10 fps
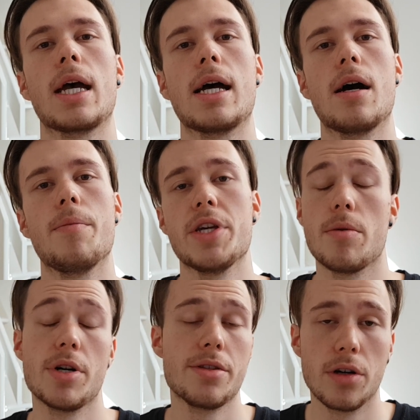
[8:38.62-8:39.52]

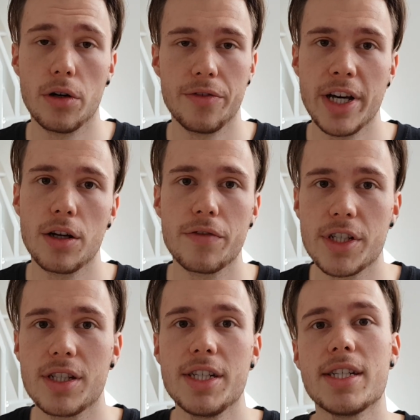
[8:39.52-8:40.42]
But that
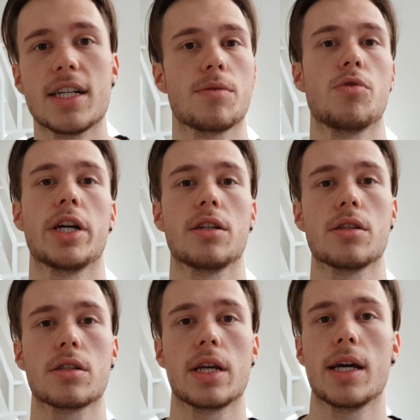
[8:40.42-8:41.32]
obviously takes
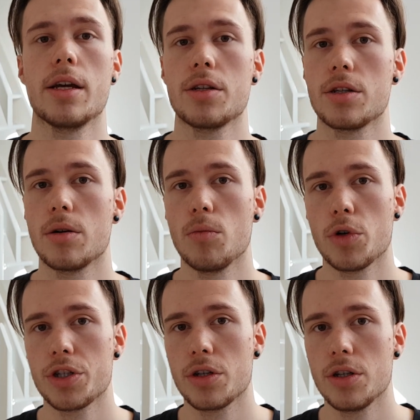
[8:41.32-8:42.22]
practice. And
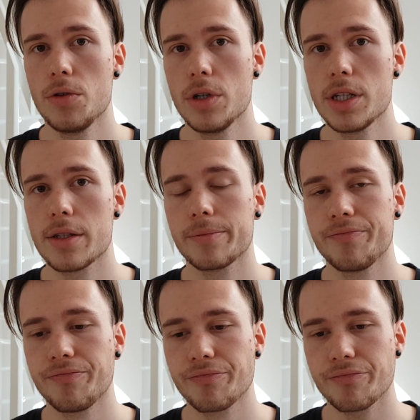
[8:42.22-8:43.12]
what you can do is,
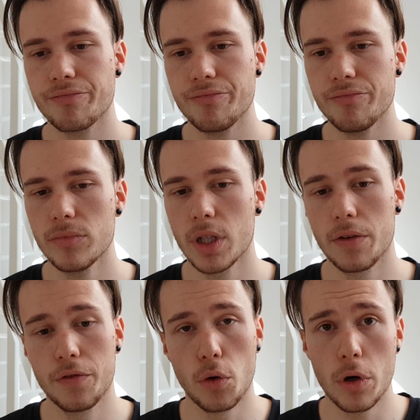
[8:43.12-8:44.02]

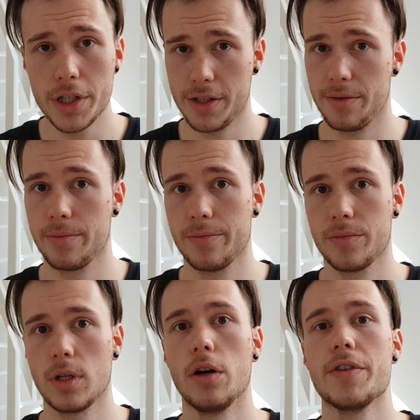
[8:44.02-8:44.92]
for once,
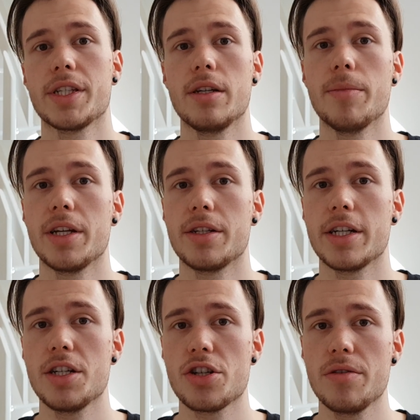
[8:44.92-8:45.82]
obviously
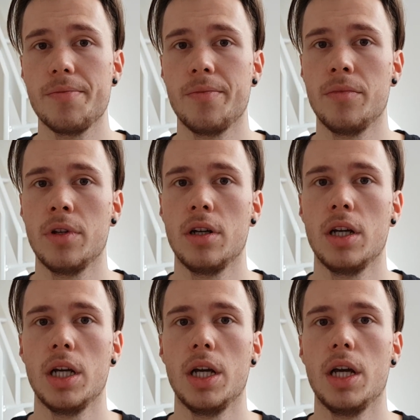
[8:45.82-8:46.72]
meditation.
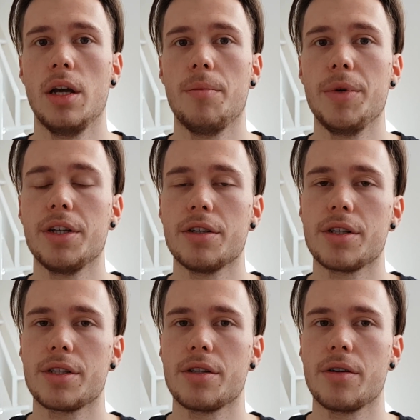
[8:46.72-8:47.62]

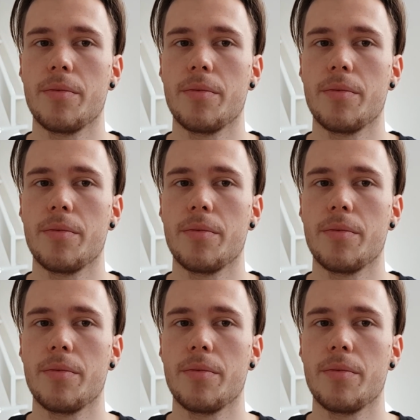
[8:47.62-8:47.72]
Because